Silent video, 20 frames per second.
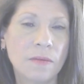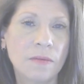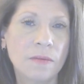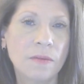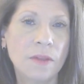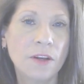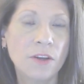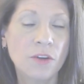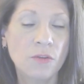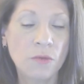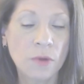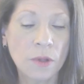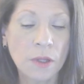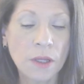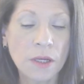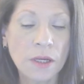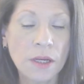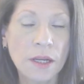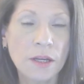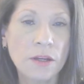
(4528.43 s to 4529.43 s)
then you really
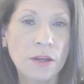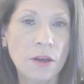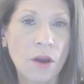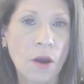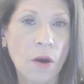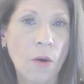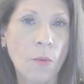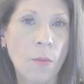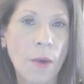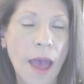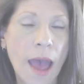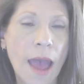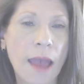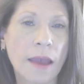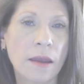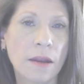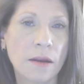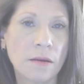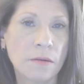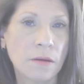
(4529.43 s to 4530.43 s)
need to go
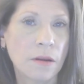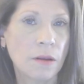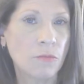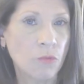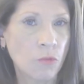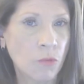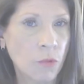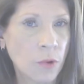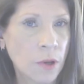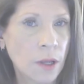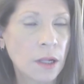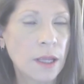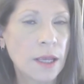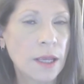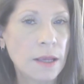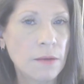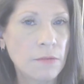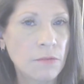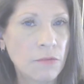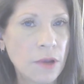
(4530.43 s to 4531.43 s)
back and
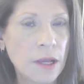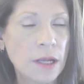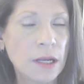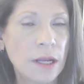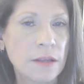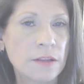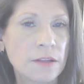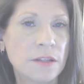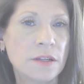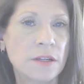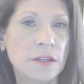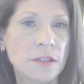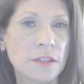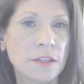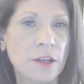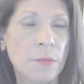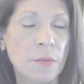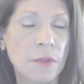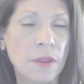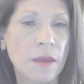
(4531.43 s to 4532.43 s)
really re-listen to
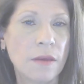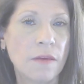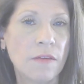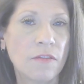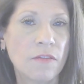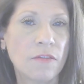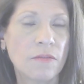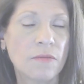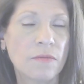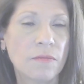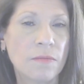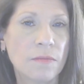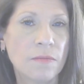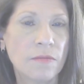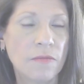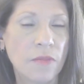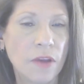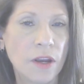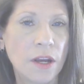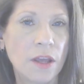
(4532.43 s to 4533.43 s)
some of these
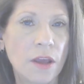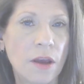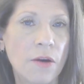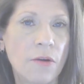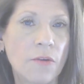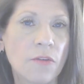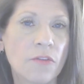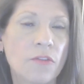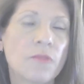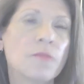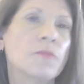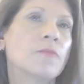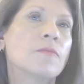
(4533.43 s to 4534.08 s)
videos,